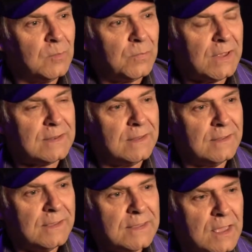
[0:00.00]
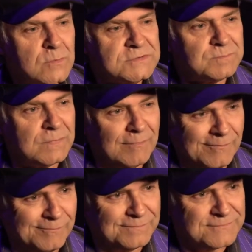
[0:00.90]
But yeah, it was
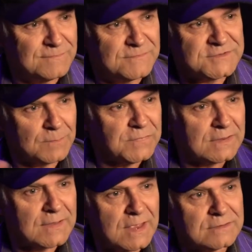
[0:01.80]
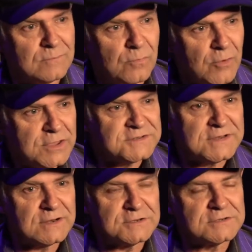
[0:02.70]
something that when you
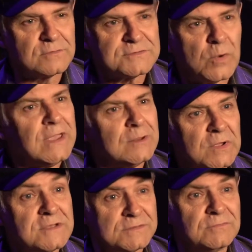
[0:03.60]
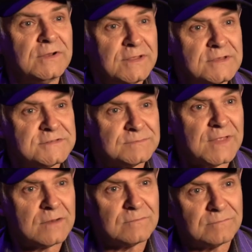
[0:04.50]
see it, it just looks weird because it really is
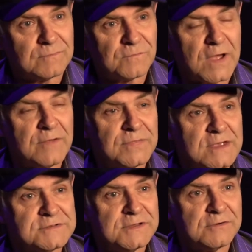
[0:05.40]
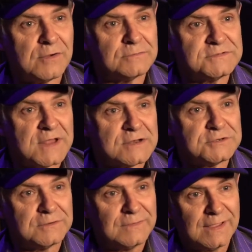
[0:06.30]
that 5,000-year-old
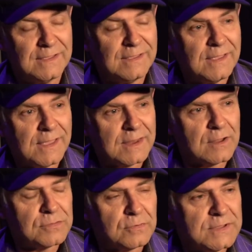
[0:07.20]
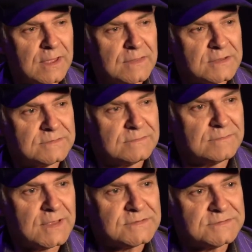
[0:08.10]
statue. And I thought, yeah,
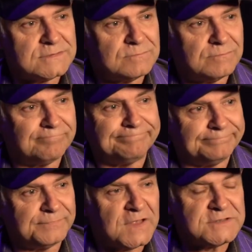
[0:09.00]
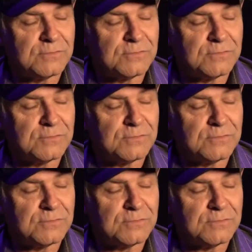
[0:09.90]
that's That's